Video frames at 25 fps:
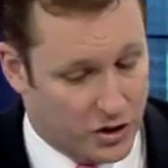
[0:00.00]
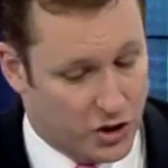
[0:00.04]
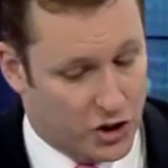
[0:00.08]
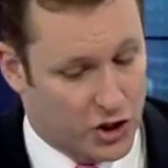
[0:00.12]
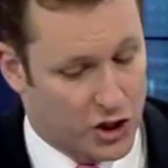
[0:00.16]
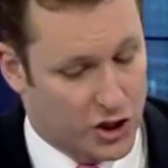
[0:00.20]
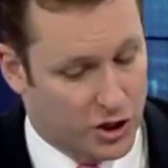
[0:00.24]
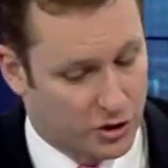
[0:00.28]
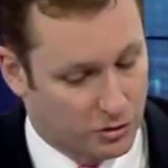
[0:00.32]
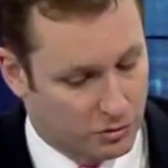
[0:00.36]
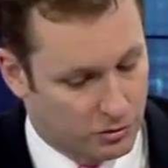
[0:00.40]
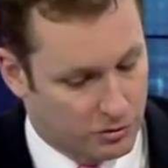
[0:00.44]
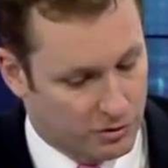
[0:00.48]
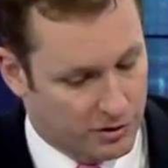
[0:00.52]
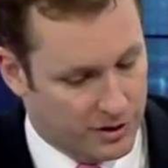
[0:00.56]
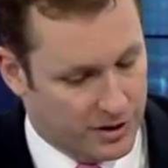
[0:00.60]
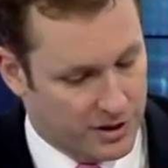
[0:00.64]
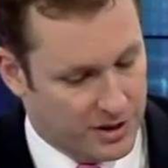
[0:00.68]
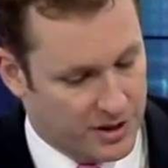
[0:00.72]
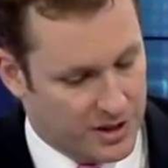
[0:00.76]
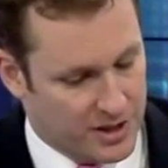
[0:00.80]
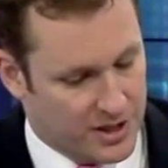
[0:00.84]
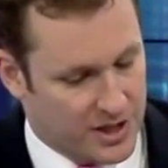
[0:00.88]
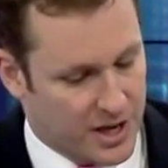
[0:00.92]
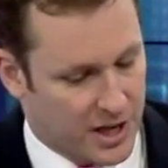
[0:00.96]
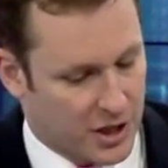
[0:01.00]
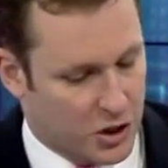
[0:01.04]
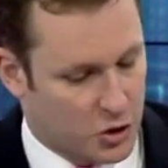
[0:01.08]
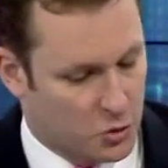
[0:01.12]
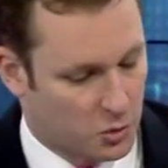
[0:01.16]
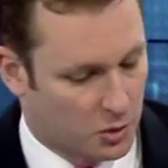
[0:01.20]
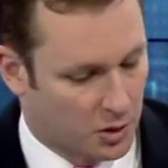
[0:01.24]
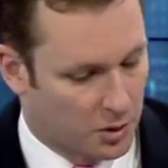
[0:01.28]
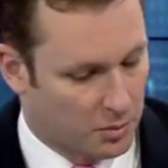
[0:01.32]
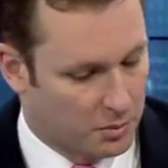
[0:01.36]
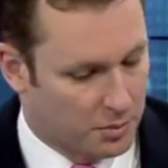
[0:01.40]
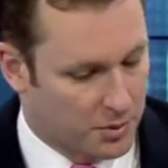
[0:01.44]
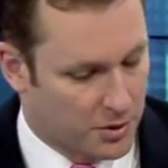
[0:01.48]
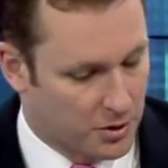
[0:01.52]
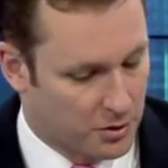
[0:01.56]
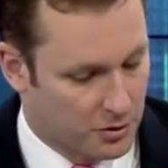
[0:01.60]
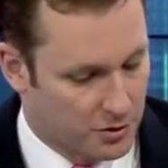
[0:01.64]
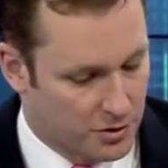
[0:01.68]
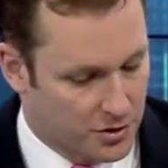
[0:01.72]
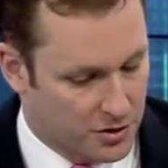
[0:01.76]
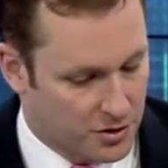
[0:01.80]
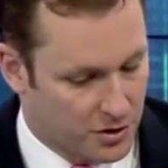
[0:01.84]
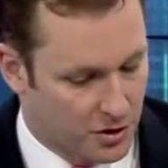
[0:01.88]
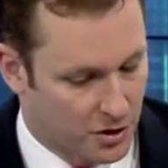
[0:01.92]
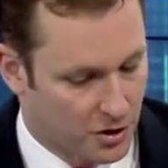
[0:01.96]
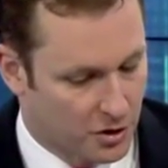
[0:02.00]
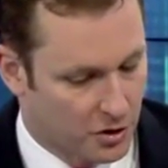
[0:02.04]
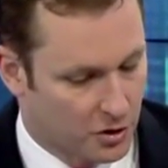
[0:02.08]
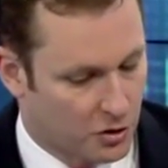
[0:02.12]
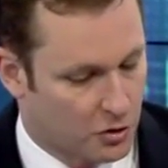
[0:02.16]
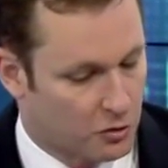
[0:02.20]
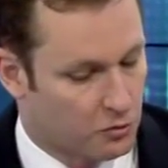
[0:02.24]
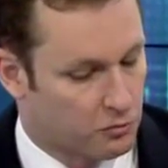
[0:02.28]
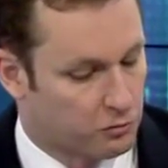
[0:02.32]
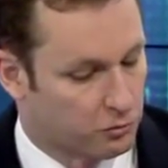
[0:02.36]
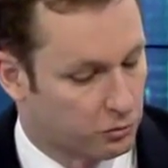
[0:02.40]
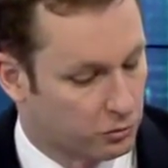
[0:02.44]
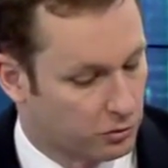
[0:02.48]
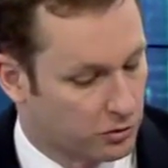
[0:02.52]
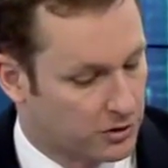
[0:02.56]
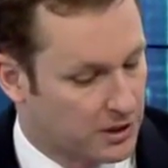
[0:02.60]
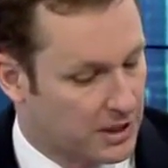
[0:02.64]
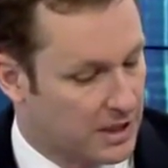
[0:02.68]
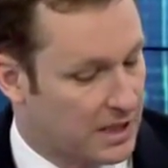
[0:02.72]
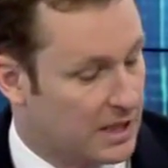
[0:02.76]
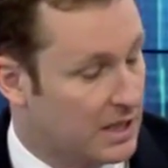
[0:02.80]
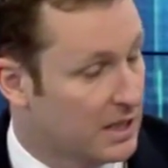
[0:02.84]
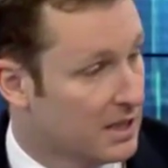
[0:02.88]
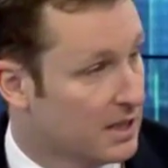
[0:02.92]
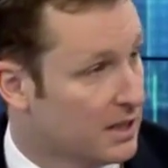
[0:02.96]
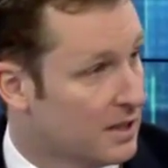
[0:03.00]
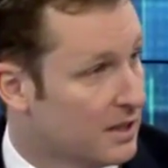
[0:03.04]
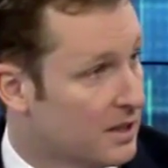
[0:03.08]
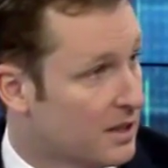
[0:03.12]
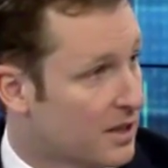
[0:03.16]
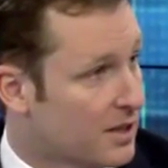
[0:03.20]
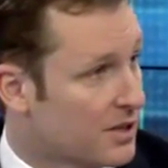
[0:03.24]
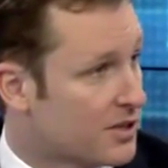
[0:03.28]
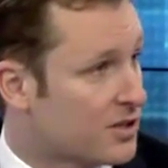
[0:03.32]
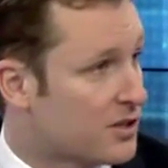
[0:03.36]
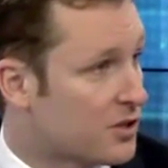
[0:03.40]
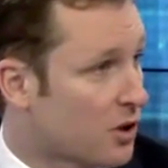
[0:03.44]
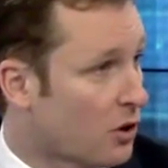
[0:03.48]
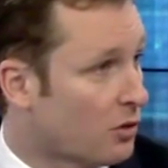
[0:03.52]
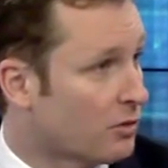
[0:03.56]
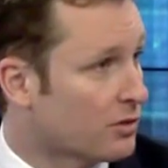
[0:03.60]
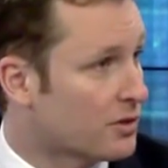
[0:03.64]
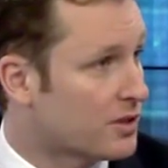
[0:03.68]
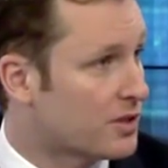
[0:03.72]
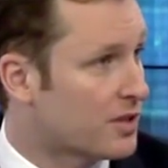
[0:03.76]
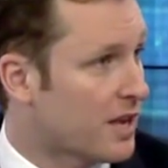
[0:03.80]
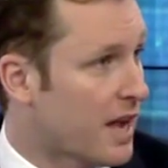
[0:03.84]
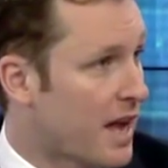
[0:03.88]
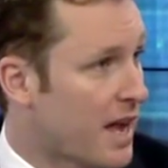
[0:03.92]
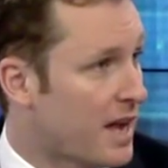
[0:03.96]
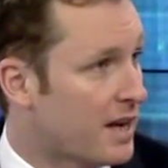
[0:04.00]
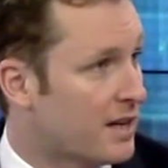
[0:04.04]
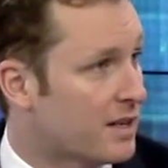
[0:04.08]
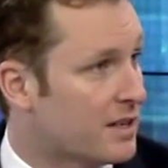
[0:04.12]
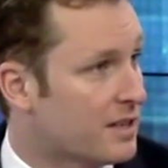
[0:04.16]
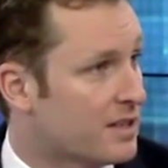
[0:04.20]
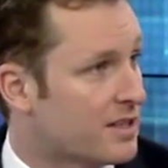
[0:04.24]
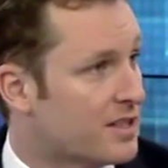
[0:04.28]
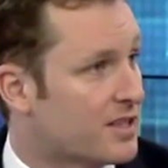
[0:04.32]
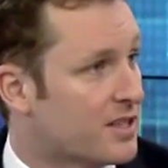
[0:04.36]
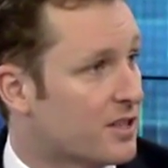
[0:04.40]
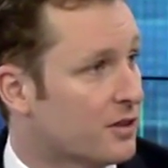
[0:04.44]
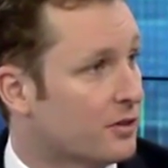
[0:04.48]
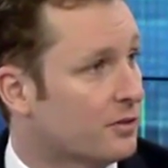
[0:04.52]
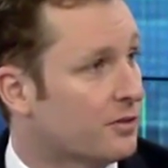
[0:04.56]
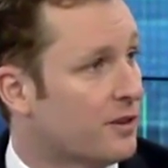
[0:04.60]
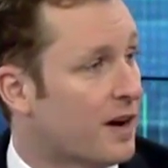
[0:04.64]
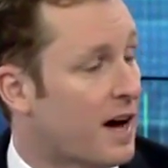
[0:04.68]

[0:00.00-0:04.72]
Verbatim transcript: children, sexual abuse, cruelty, assaults, and self